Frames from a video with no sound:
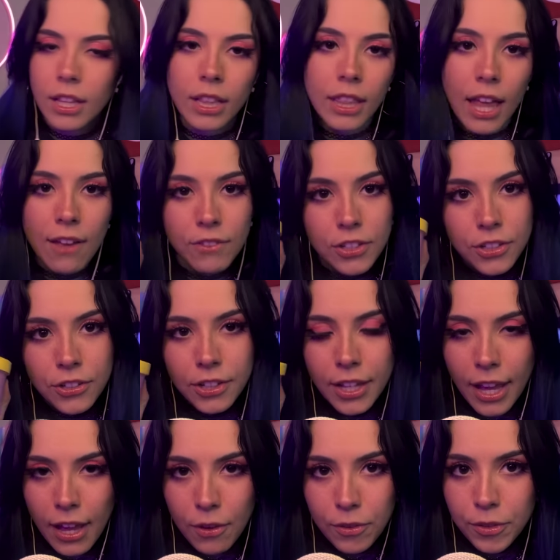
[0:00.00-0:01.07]
Lavender
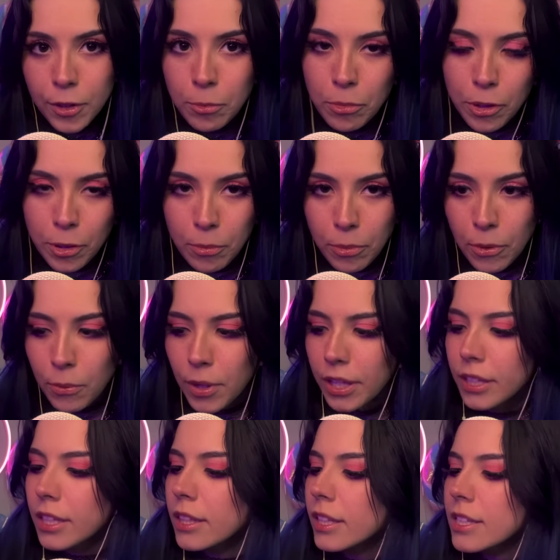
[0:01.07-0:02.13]
Cow, the purple
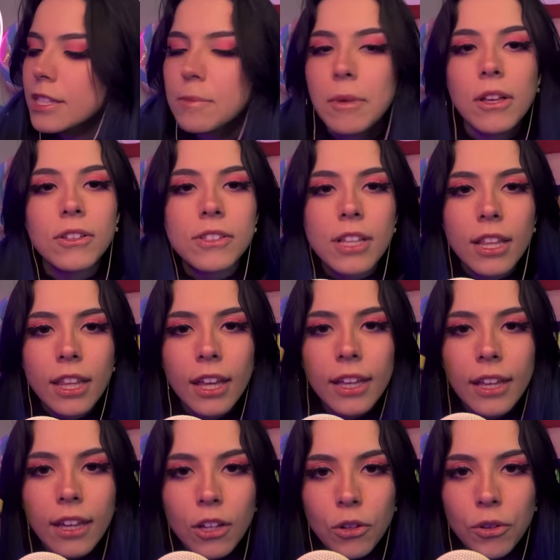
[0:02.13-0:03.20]
one that smells
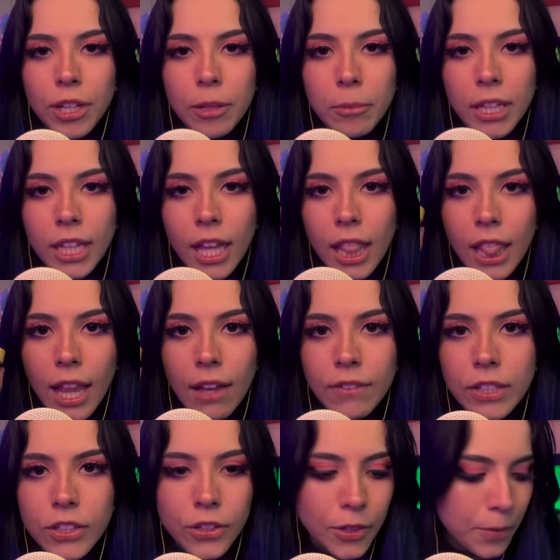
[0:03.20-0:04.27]
like creamy
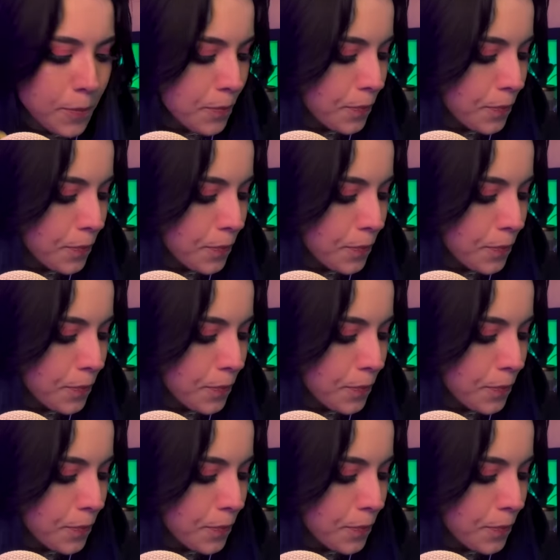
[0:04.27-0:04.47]
lavender.